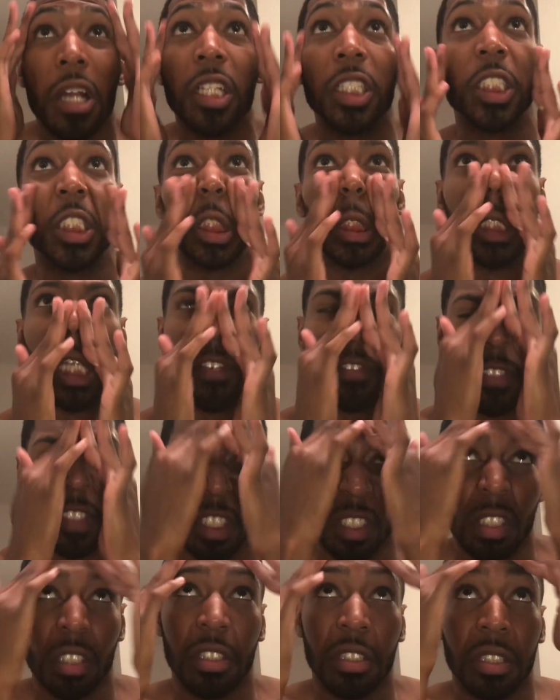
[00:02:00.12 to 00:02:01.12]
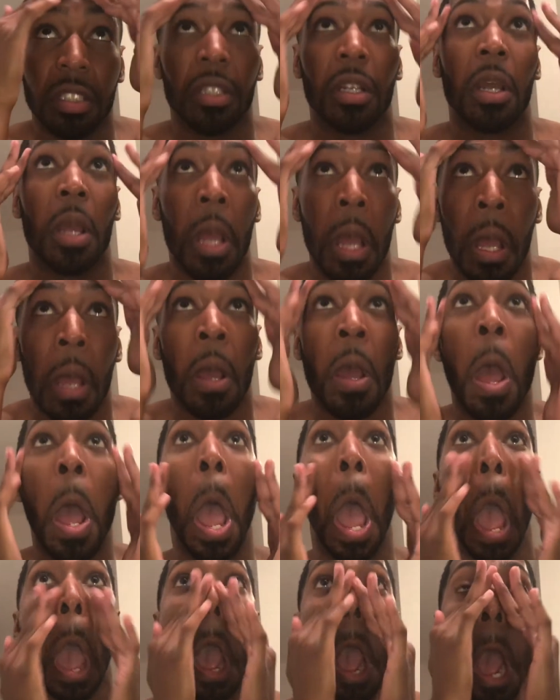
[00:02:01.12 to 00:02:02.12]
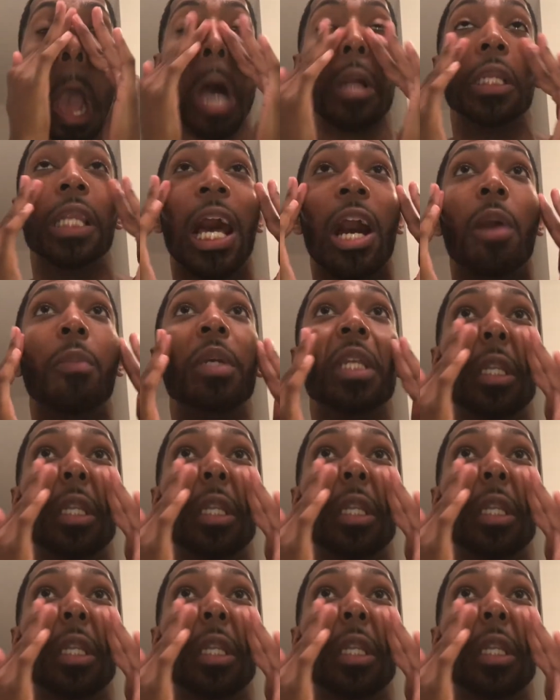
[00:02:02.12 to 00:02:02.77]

It's definitely allowing me